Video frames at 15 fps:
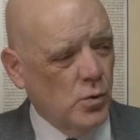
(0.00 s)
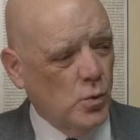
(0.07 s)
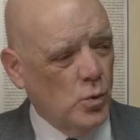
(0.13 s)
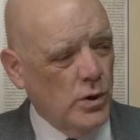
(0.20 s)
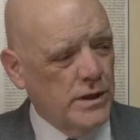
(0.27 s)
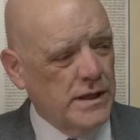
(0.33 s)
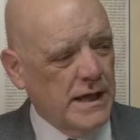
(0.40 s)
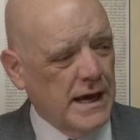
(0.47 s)

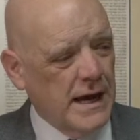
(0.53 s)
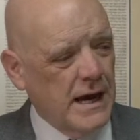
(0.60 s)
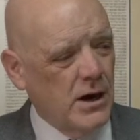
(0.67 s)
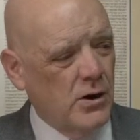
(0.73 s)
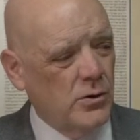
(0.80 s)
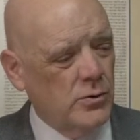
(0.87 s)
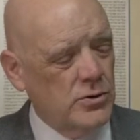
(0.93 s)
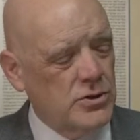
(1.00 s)

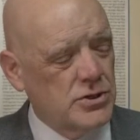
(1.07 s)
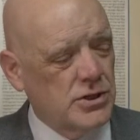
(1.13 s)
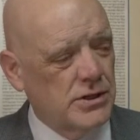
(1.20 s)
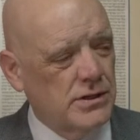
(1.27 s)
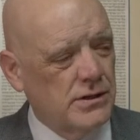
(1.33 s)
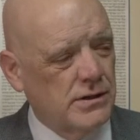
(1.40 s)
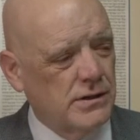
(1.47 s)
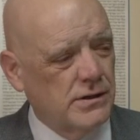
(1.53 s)
without
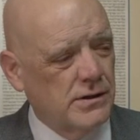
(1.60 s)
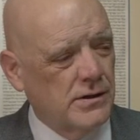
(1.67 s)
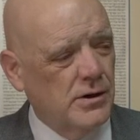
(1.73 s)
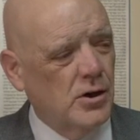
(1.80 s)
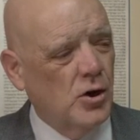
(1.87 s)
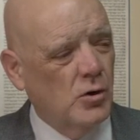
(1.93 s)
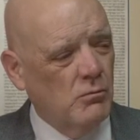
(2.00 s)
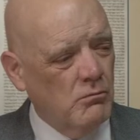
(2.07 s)

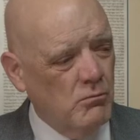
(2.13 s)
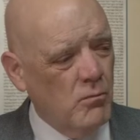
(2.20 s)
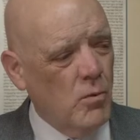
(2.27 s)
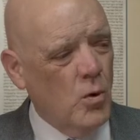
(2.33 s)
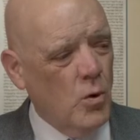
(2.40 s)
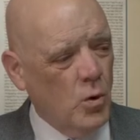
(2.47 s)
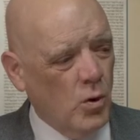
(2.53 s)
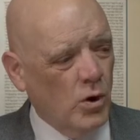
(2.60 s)

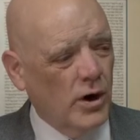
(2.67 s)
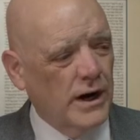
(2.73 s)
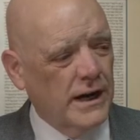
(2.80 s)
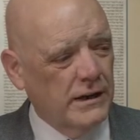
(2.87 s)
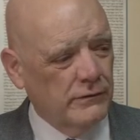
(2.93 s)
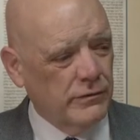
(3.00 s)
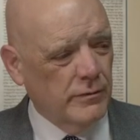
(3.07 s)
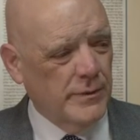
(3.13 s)
more
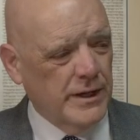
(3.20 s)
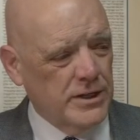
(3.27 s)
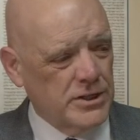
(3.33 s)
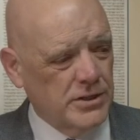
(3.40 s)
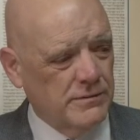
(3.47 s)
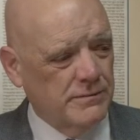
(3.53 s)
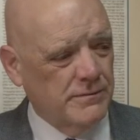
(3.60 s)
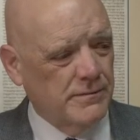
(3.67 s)

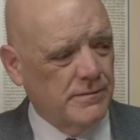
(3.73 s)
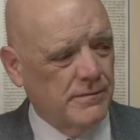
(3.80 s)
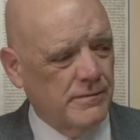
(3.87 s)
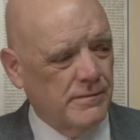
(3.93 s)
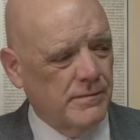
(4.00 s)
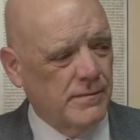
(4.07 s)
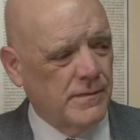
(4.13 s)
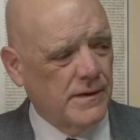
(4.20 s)
information.
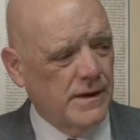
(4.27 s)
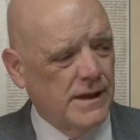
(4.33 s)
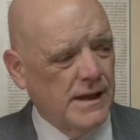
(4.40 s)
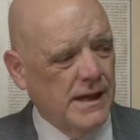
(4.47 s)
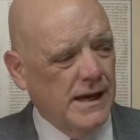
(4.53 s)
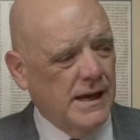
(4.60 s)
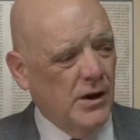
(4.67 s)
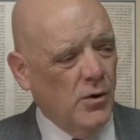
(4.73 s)

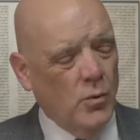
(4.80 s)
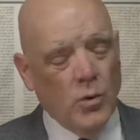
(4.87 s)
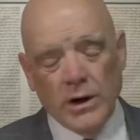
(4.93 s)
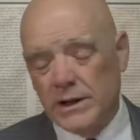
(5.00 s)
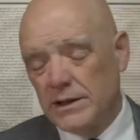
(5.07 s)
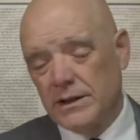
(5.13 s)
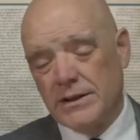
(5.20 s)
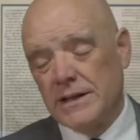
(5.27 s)

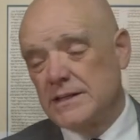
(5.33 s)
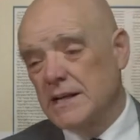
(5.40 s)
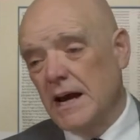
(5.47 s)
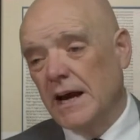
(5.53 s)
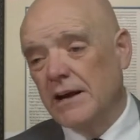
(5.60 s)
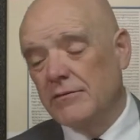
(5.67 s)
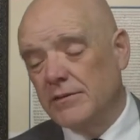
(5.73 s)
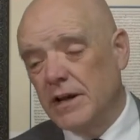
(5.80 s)
One of the things
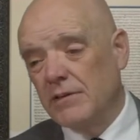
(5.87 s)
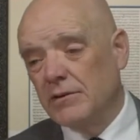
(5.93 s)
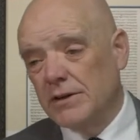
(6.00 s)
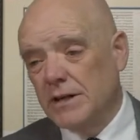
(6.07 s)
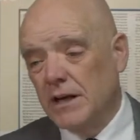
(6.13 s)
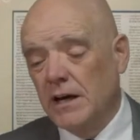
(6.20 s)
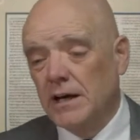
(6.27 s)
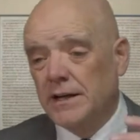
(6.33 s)
I have never
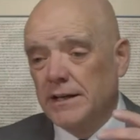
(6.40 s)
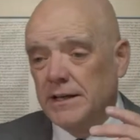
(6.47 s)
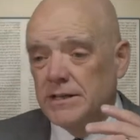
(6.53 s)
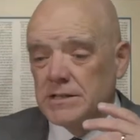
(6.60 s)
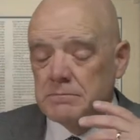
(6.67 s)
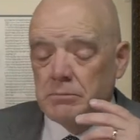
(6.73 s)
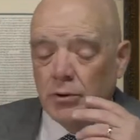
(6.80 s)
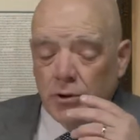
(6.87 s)
done
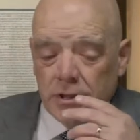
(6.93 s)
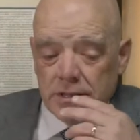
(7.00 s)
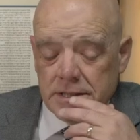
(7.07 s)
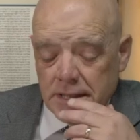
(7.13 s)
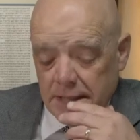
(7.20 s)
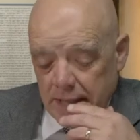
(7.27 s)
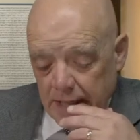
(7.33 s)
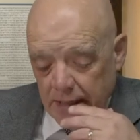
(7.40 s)
is put
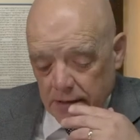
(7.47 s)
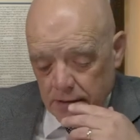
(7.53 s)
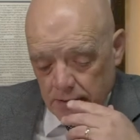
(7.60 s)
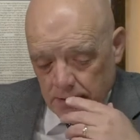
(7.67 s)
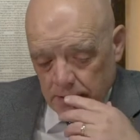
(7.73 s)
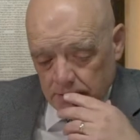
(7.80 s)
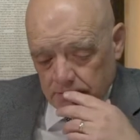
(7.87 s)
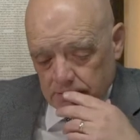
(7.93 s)

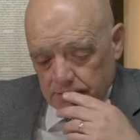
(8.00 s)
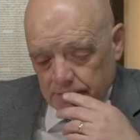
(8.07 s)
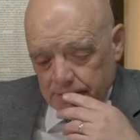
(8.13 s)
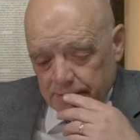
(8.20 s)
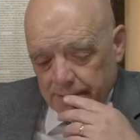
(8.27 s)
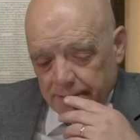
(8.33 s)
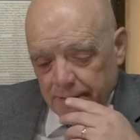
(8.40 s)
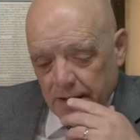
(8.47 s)
together
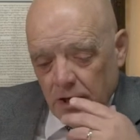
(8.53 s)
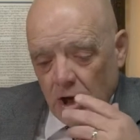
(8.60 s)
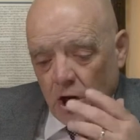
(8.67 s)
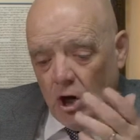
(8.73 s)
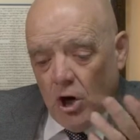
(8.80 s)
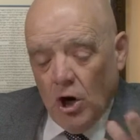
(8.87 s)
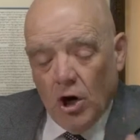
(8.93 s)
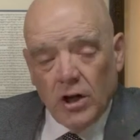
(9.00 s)

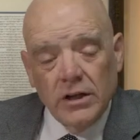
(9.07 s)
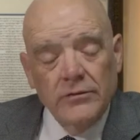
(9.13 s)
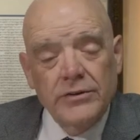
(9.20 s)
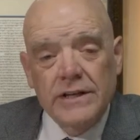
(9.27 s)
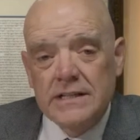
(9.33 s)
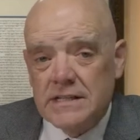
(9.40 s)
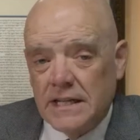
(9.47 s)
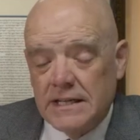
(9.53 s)
all of
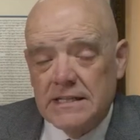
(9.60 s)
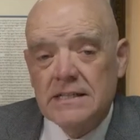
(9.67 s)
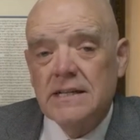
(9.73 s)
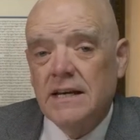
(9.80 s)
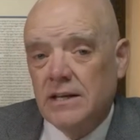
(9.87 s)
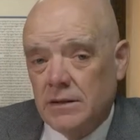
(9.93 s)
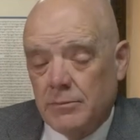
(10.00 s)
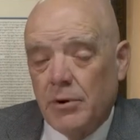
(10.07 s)
these, let's
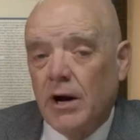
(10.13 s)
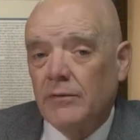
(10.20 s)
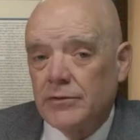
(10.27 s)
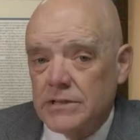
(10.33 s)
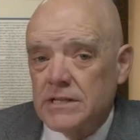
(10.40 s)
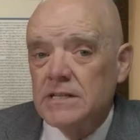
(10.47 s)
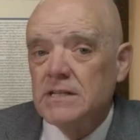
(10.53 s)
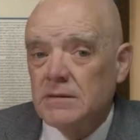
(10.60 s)
say the
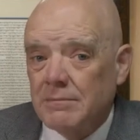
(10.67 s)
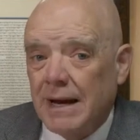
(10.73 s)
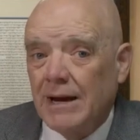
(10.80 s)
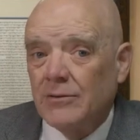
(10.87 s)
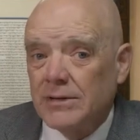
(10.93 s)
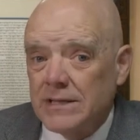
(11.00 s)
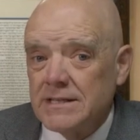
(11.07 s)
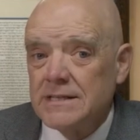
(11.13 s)
prophecies
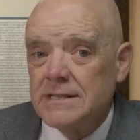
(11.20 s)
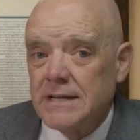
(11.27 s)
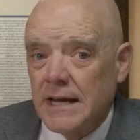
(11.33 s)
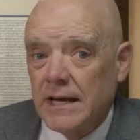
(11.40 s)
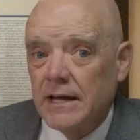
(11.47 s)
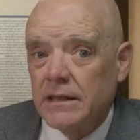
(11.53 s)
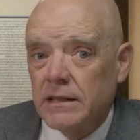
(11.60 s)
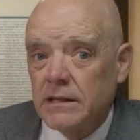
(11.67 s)
about his
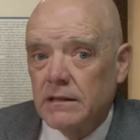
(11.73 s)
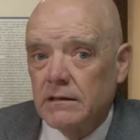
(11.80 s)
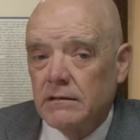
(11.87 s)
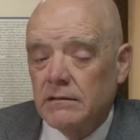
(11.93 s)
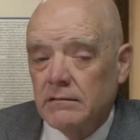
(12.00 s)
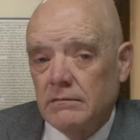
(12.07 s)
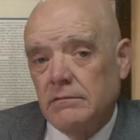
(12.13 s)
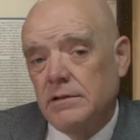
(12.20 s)
death,
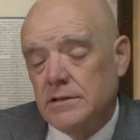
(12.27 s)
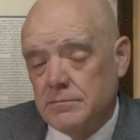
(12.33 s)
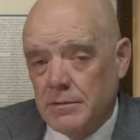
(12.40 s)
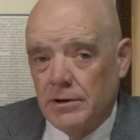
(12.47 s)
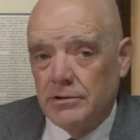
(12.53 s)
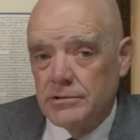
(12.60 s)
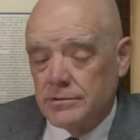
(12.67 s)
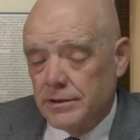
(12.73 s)
his
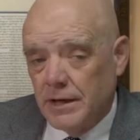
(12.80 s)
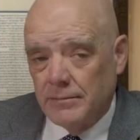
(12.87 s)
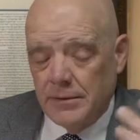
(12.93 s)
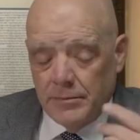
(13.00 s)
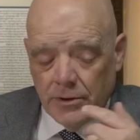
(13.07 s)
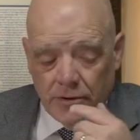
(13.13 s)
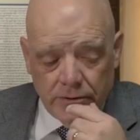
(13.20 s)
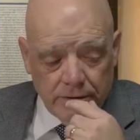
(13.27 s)
bones will not be
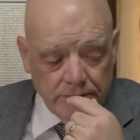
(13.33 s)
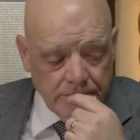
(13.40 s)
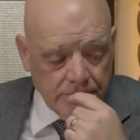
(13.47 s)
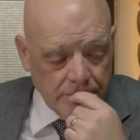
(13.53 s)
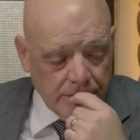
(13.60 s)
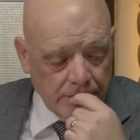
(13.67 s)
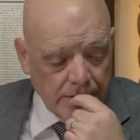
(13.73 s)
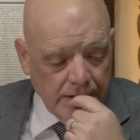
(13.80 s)
broken,
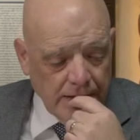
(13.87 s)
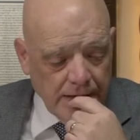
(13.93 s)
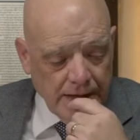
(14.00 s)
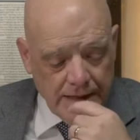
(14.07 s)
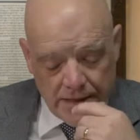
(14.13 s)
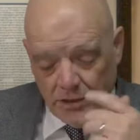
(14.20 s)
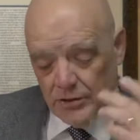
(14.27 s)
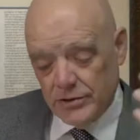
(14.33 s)

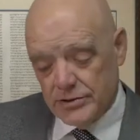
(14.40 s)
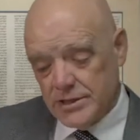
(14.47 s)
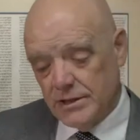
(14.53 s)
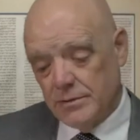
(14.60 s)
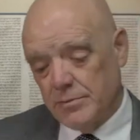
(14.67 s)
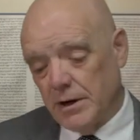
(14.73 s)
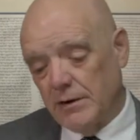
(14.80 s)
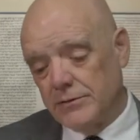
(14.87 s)
and all those
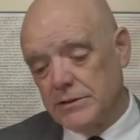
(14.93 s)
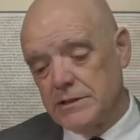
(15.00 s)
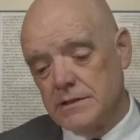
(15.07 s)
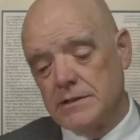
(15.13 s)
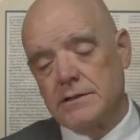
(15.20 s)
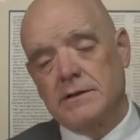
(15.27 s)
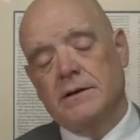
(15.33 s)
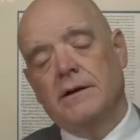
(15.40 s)
other
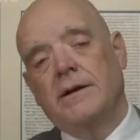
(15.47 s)
prophecies,